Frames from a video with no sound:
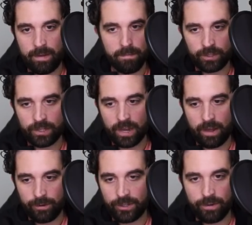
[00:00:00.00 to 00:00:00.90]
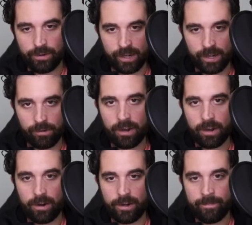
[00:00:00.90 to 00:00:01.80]
most others own a single
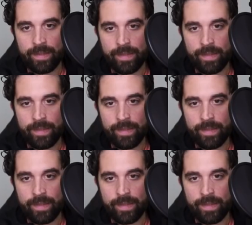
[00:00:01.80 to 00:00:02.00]
card.